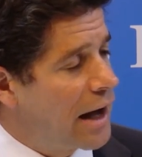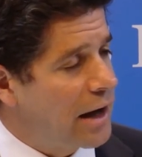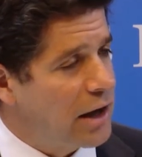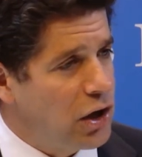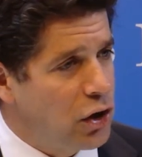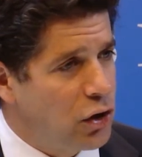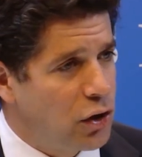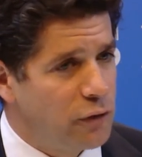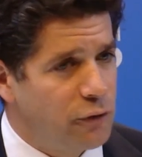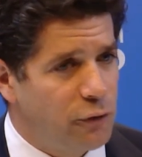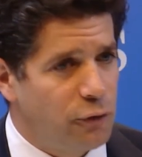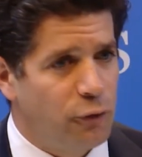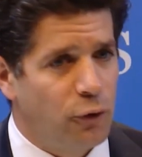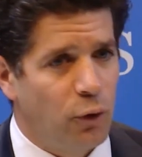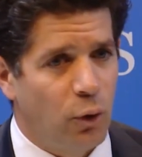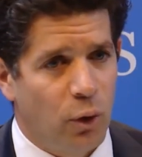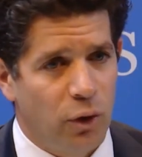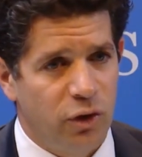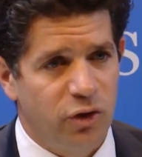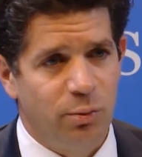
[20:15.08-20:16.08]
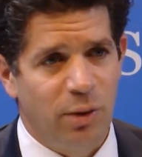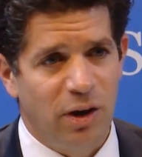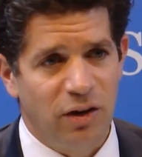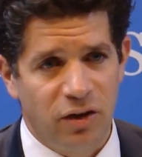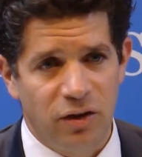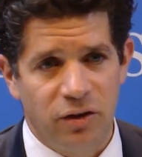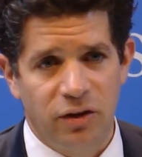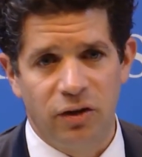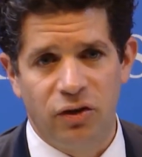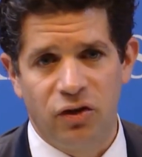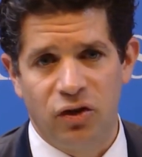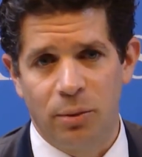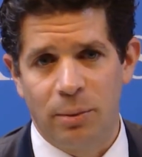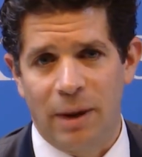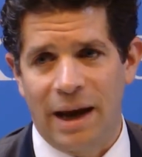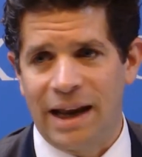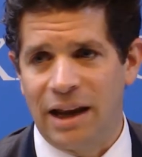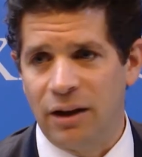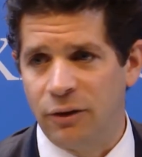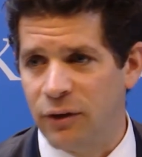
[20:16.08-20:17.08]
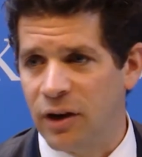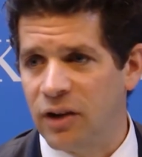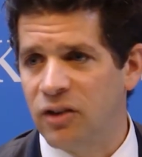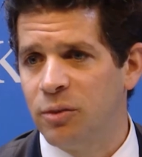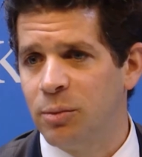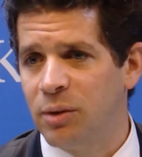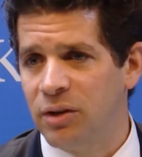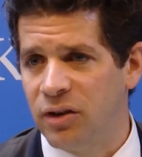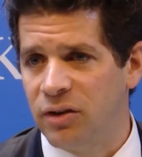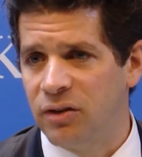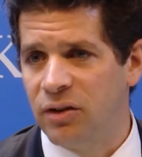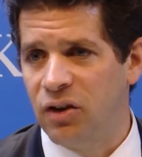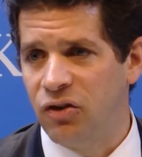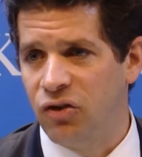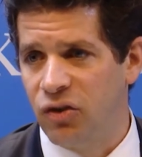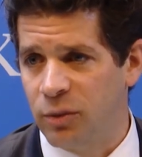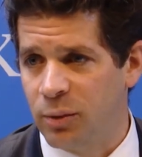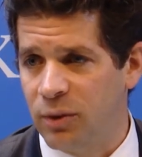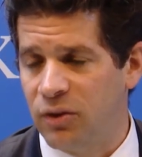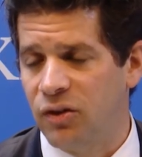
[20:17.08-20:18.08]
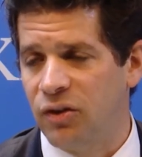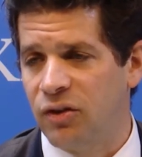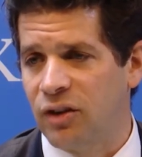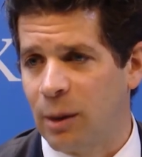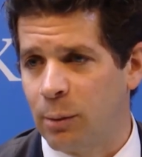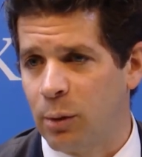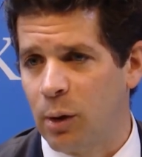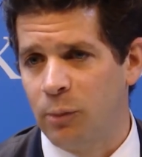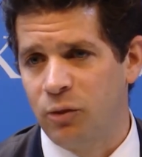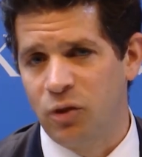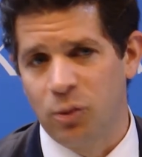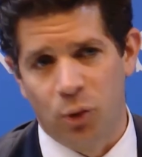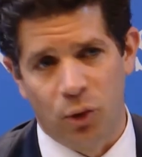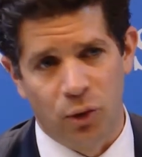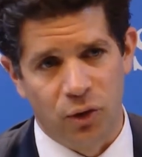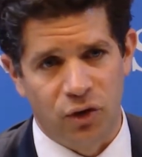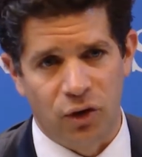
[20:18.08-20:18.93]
You can force businesses to make investment decisions which are suboptimal.